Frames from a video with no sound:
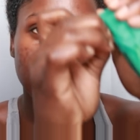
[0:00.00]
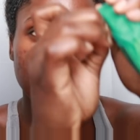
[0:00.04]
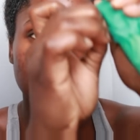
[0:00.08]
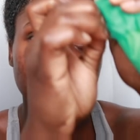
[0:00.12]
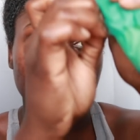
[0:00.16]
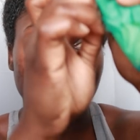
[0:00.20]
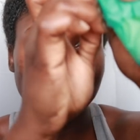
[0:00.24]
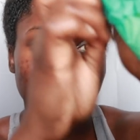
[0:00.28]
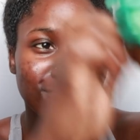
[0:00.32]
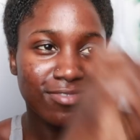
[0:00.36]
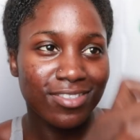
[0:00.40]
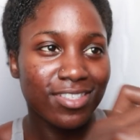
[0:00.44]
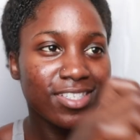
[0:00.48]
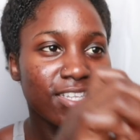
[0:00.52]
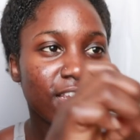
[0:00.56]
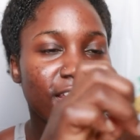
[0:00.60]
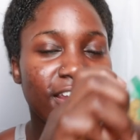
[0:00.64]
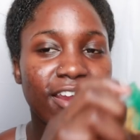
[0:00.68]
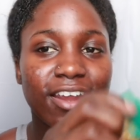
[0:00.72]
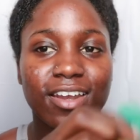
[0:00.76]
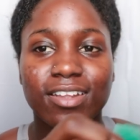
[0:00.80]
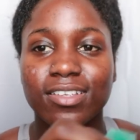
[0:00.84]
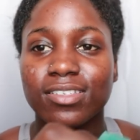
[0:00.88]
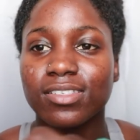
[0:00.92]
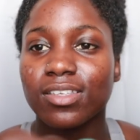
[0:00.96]
just gonna
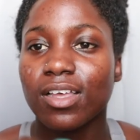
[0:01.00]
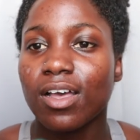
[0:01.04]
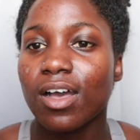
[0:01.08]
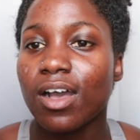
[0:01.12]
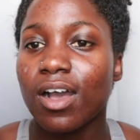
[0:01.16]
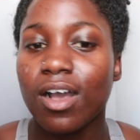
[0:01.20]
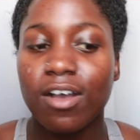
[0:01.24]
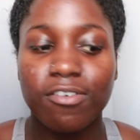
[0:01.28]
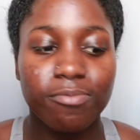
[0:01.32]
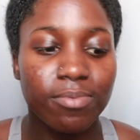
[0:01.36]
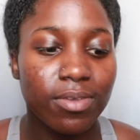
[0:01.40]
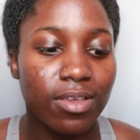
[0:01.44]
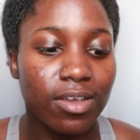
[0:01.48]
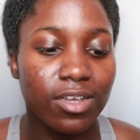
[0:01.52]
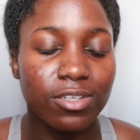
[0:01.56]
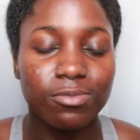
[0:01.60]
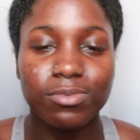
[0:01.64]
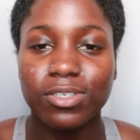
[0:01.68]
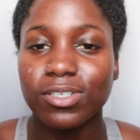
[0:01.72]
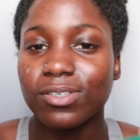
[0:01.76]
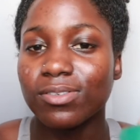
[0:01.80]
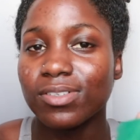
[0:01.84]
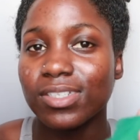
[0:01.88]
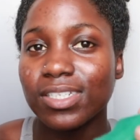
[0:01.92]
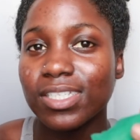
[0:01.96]
tear this off
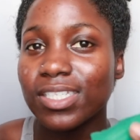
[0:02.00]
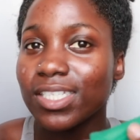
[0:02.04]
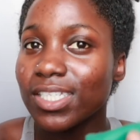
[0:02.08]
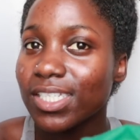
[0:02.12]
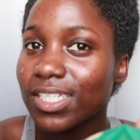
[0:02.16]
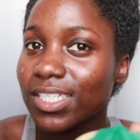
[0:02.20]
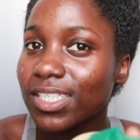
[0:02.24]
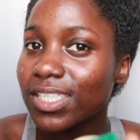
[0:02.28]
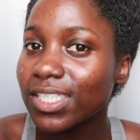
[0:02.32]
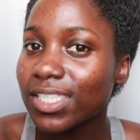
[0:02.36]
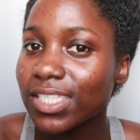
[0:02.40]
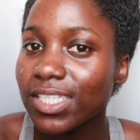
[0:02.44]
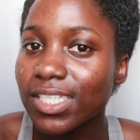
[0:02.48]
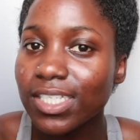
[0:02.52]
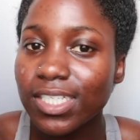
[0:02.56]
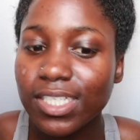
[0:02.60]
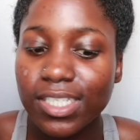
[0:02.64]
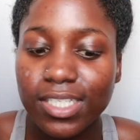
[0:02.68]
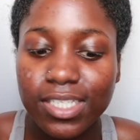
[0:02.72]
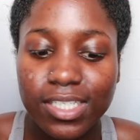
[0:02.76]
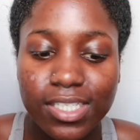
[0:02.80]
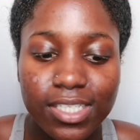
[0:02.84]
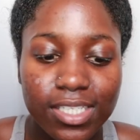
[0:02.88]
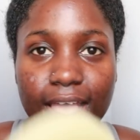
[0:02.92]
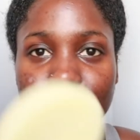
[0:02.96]
because you don't need
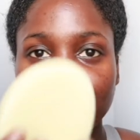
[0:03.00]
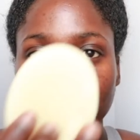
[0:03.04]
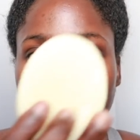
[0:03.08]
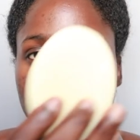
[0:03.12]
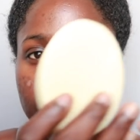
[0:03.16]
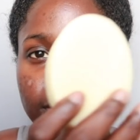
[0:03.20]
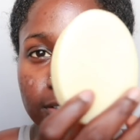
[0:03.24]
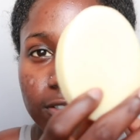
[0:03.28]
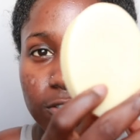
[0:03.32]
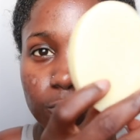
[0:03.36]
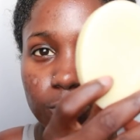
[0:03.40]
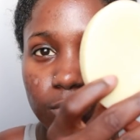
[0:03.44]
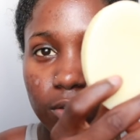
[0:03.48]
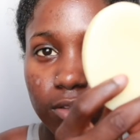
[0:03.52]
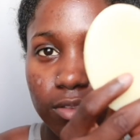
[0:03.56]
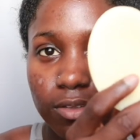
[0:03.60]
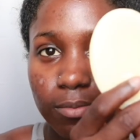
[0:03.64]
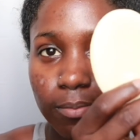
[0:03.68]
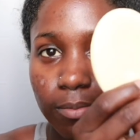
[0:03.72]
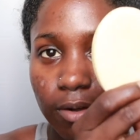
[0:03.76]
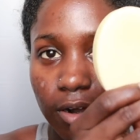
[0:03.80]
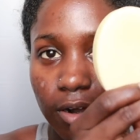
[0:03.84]
this and this is what the